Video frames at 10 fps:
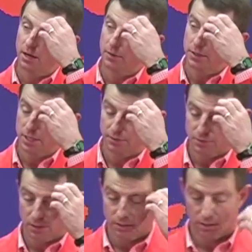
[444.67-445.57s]
I think Jeff
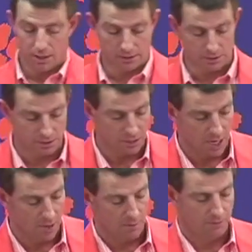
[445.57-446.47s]
does an excellent
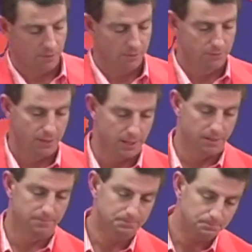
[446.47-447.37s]
job of